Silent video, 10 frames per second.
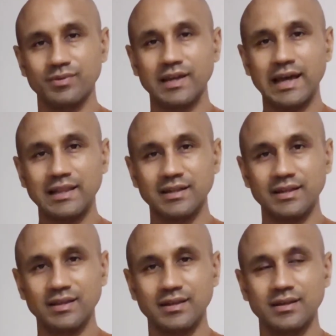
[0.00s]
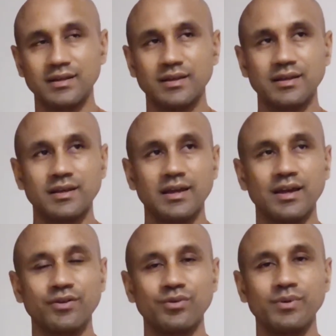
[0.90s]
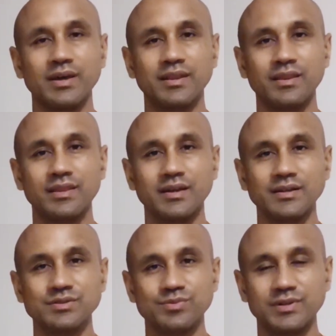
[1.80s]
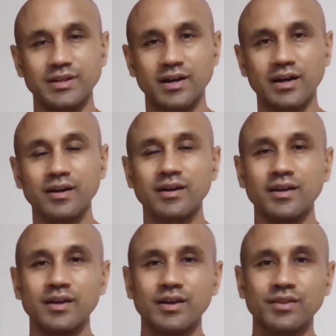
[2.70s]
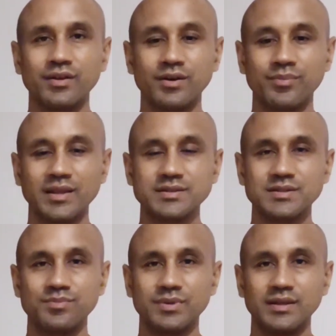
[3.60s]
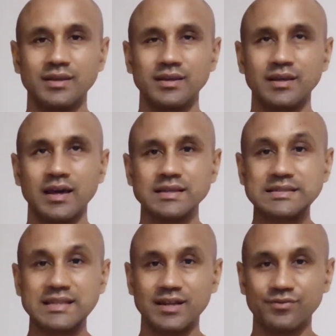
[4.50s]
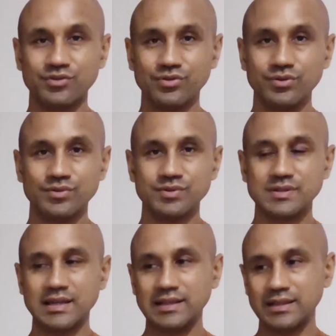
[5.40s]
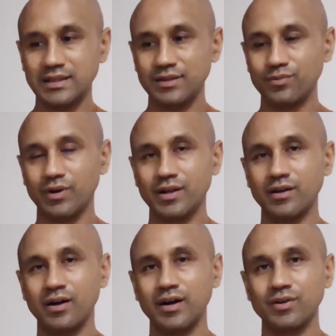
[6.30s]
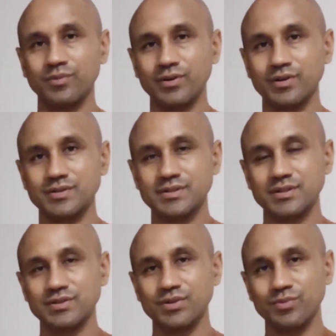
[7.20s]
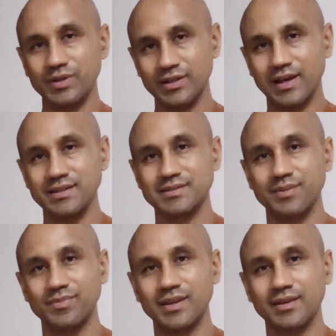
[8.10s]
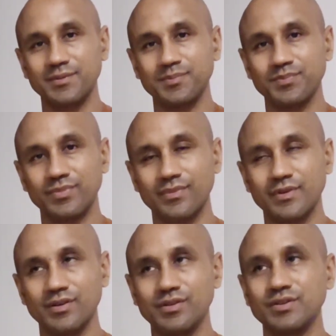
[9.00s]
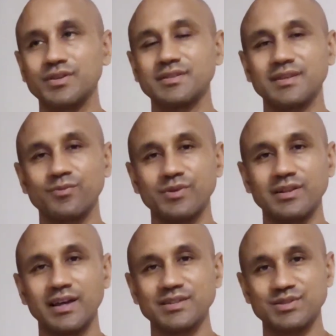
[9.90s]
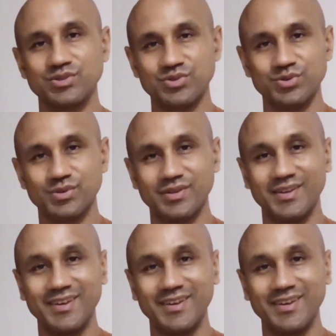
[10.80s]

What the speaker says: reality or the way that things really are. They're meant to be a set of truths that lead one onwards to realize something. And you can say, realize the truth.